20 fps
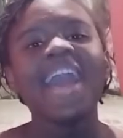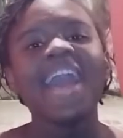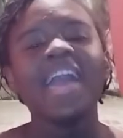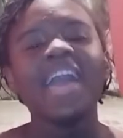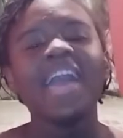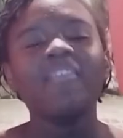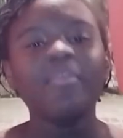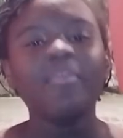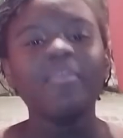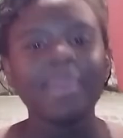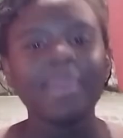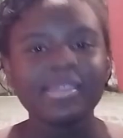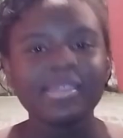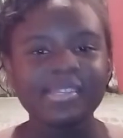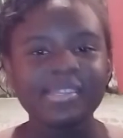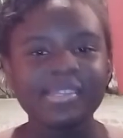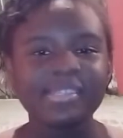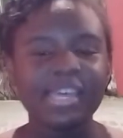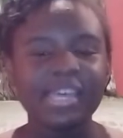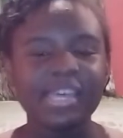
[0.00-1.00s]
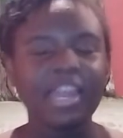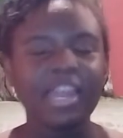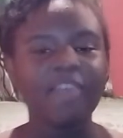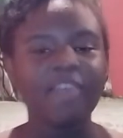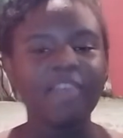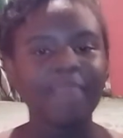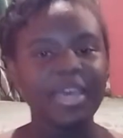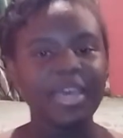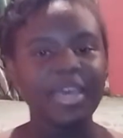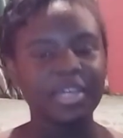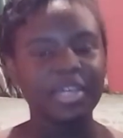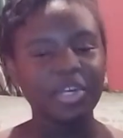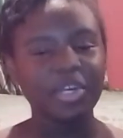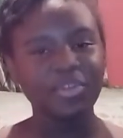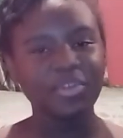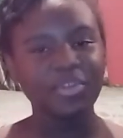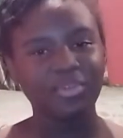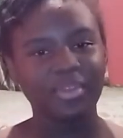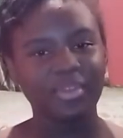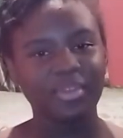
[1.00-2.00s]
I have a pencil set of my
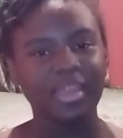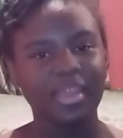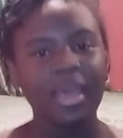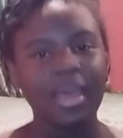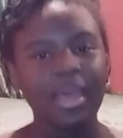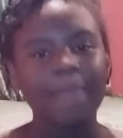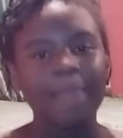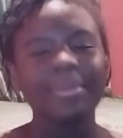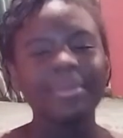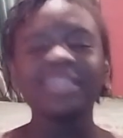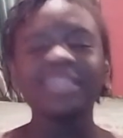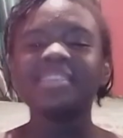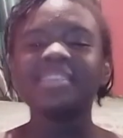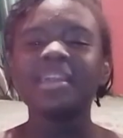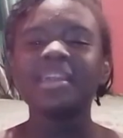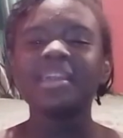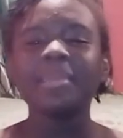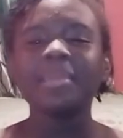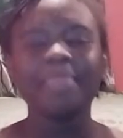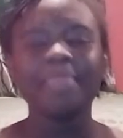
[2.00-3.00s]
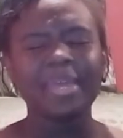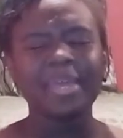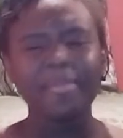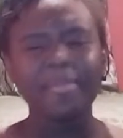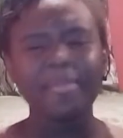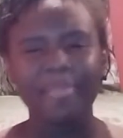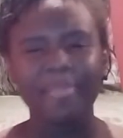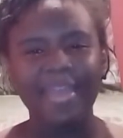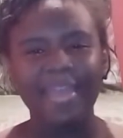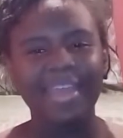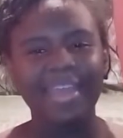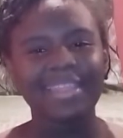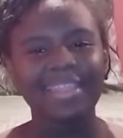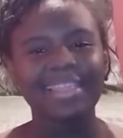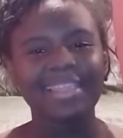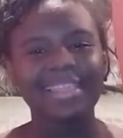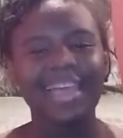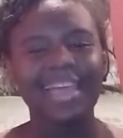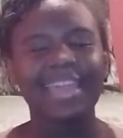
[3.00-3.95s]
own, but it's not a big brand